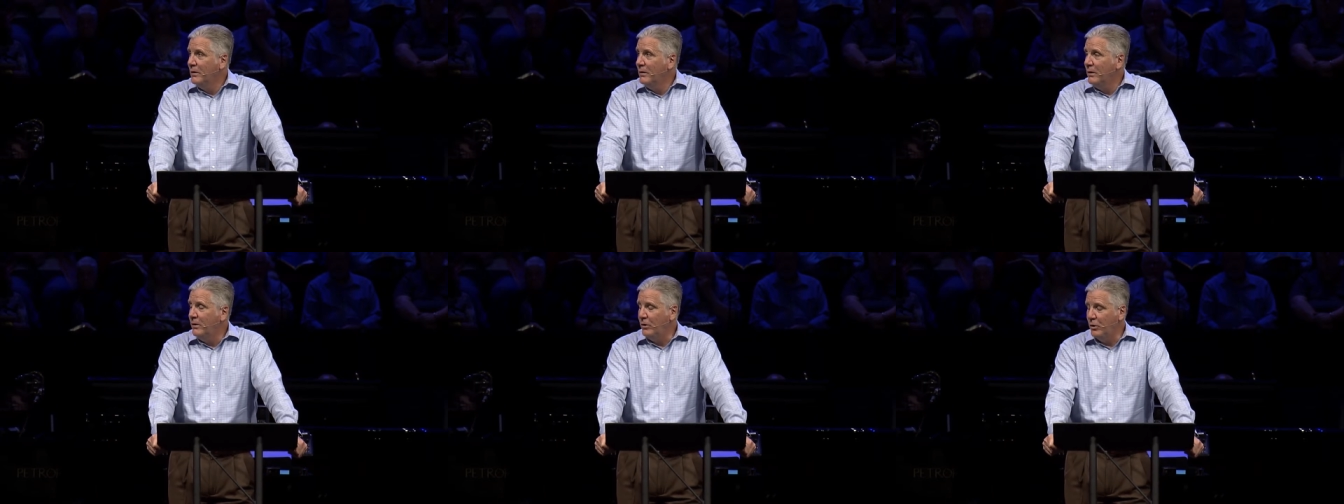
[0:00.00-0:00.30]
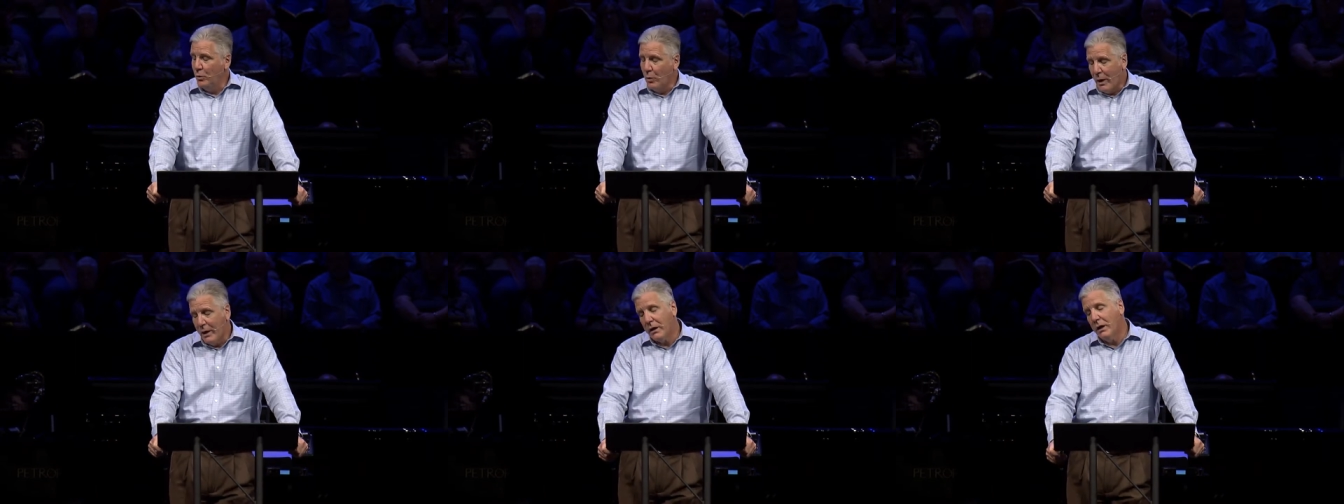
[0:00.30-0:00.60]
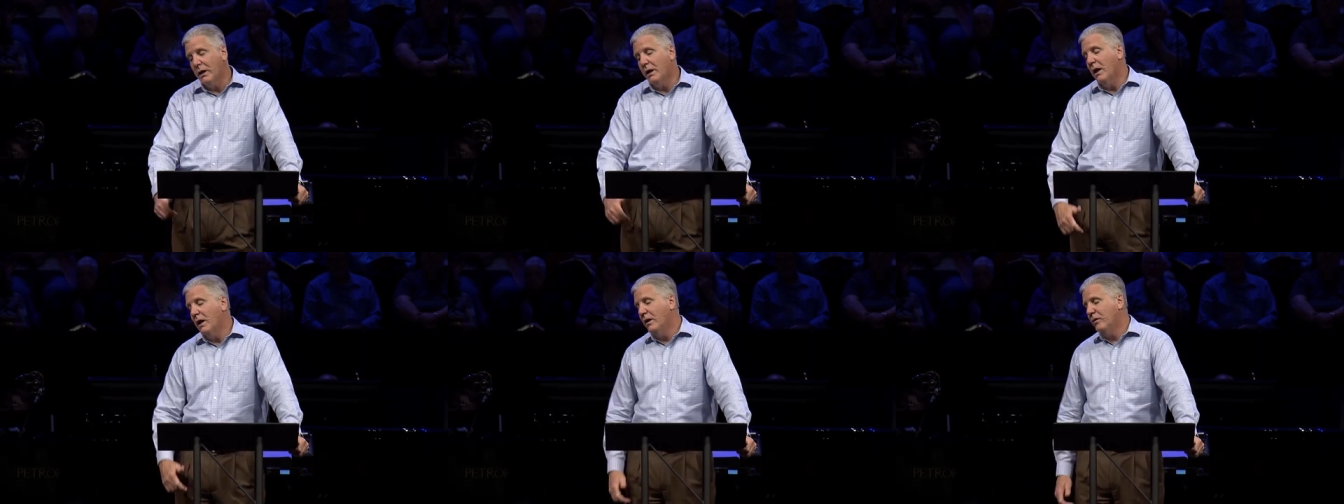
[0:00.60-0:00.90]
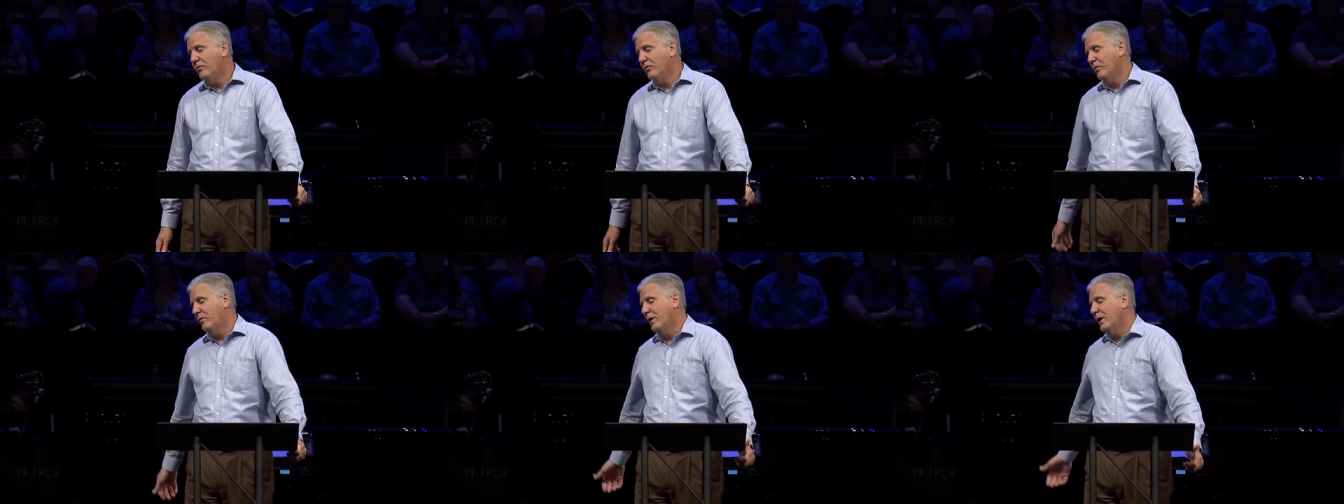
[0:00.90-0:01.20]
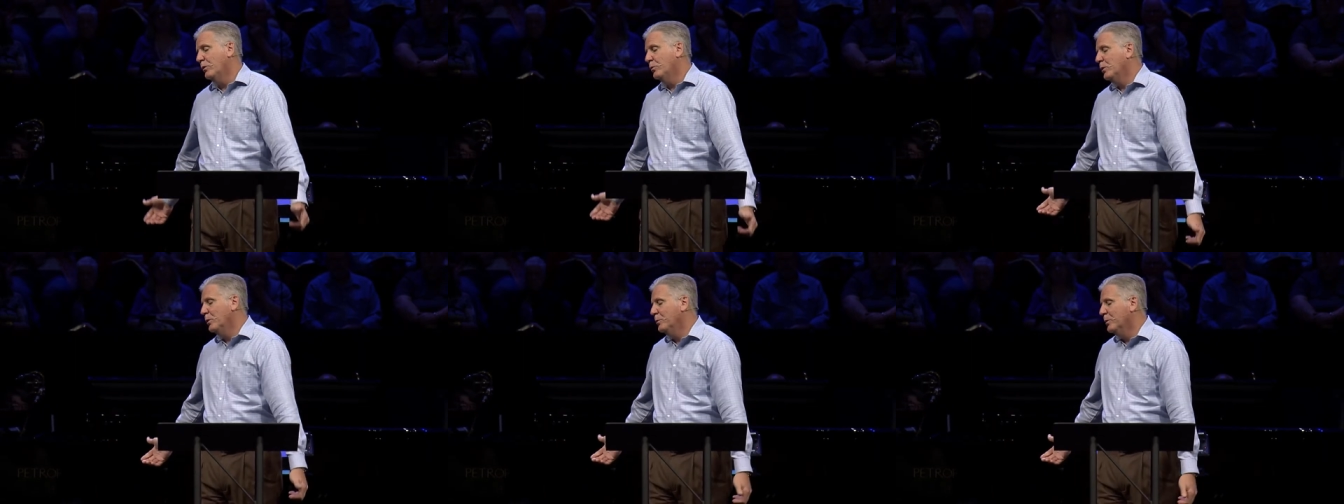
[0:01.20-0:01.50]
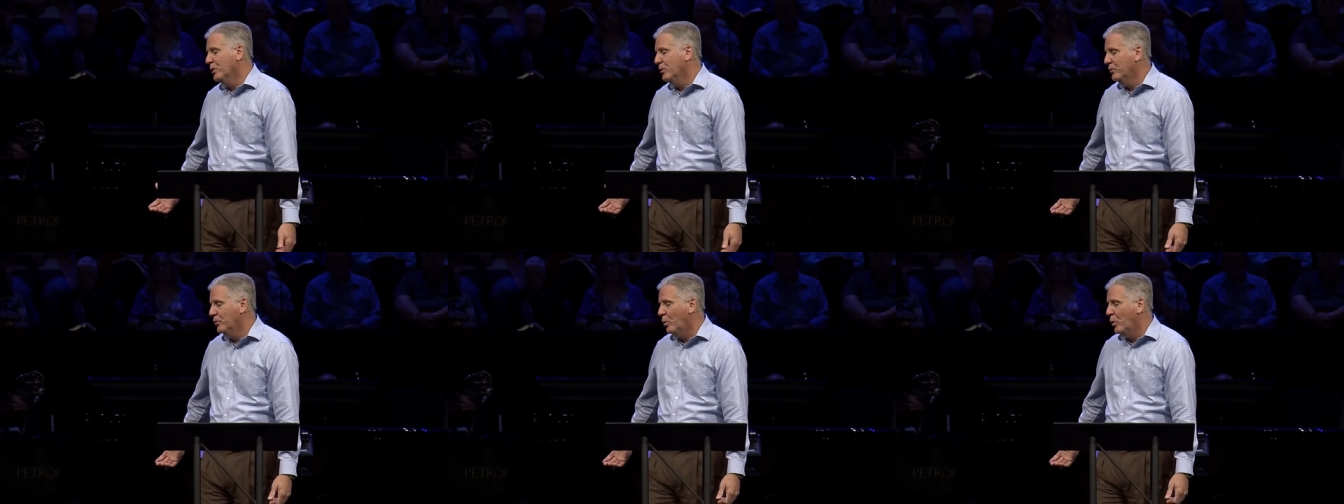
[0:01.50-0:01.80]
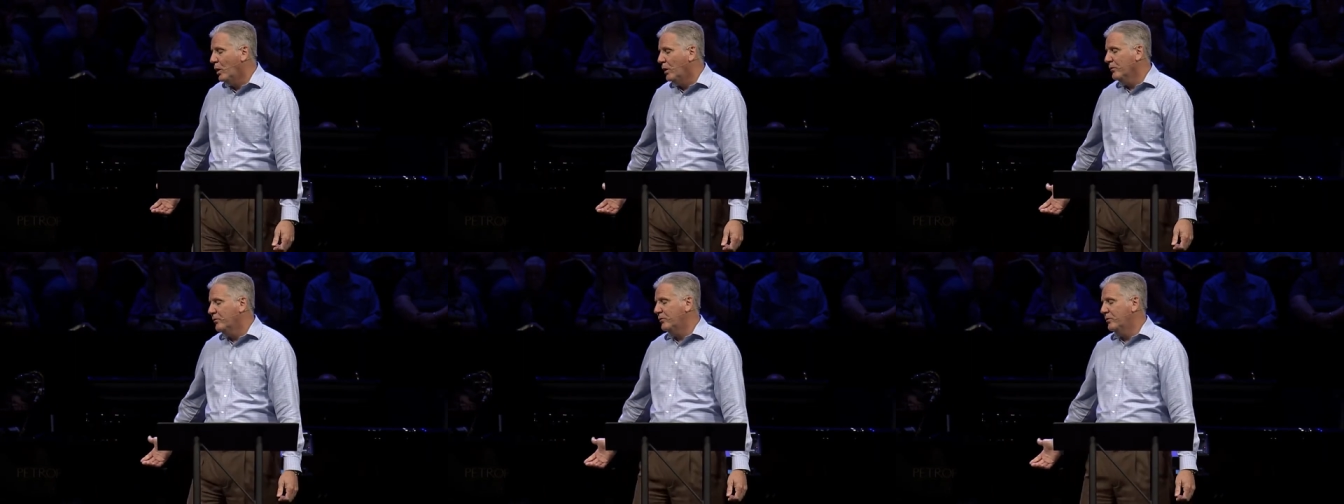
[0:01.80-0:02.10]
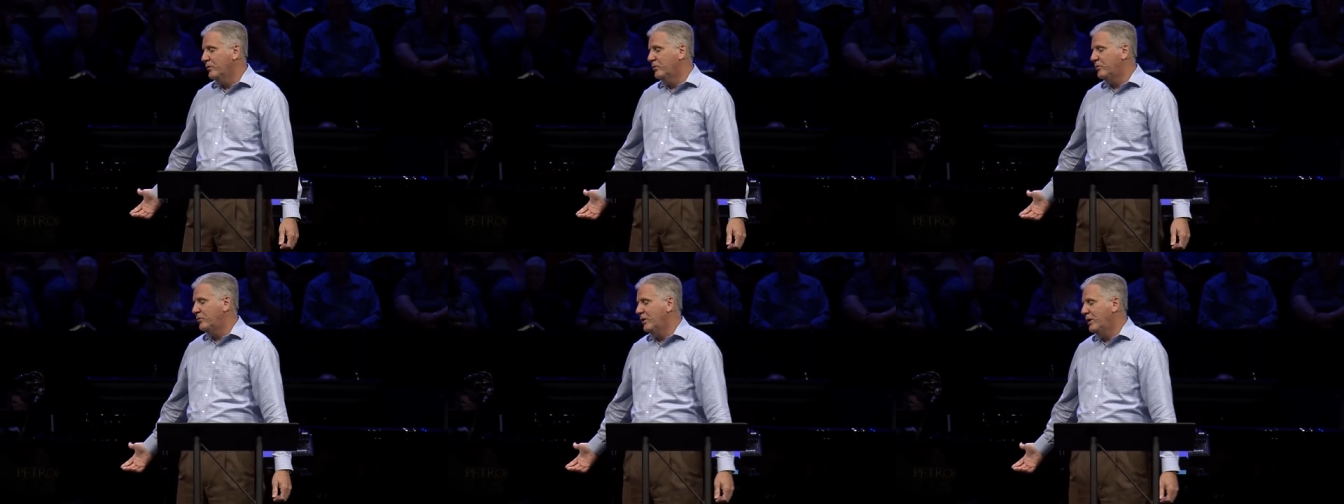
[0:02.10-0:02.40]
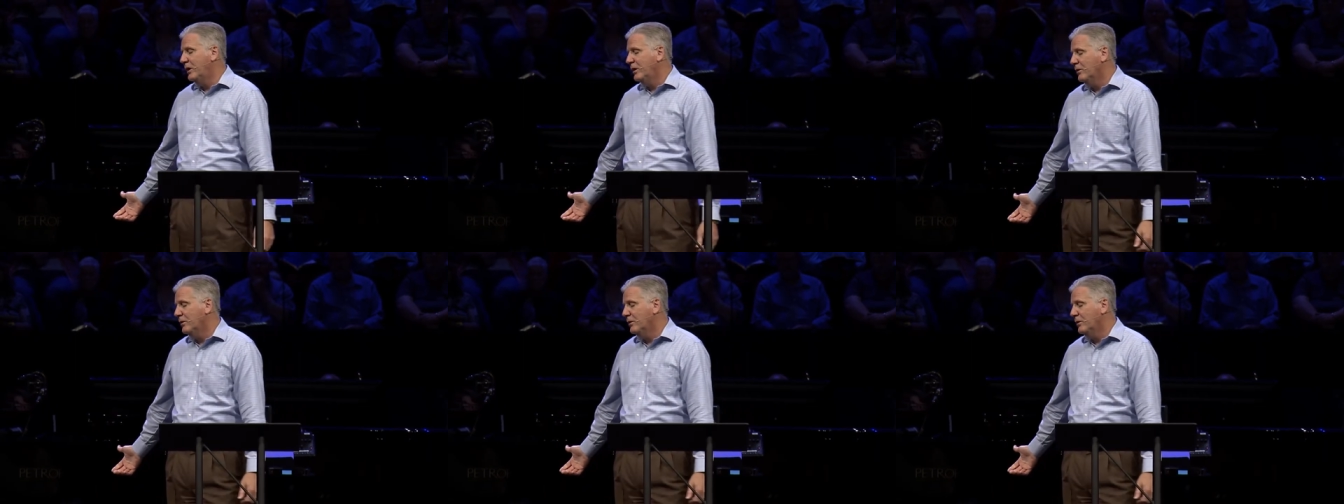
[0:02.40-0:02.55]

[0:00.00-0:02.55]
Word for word: Do you recognize if they rebuild the walls of the city,